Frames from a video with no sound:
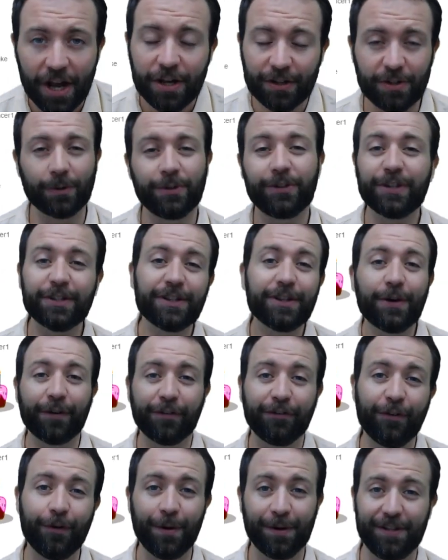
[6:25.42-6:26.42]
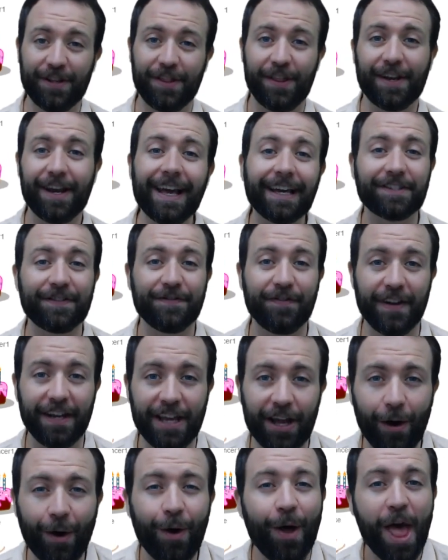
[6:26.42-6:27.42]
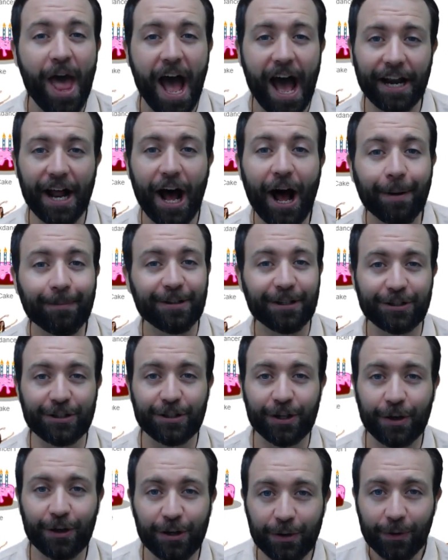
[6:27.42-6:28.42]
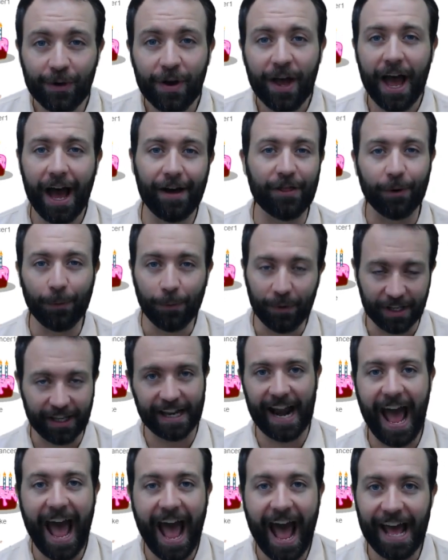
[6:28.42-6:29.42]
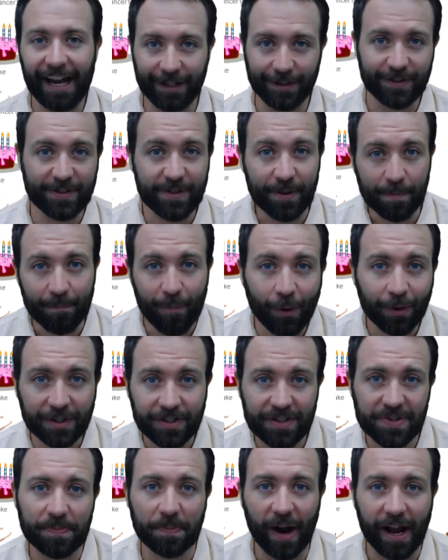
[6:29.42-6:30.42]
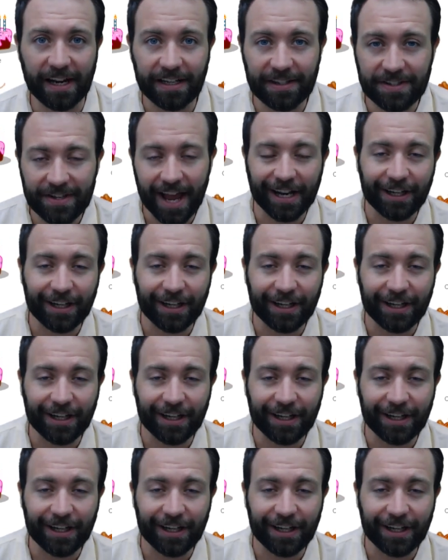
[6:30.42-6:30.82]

so just look forward to the next video, and I'm gonna show you how that we can add in some more sprites and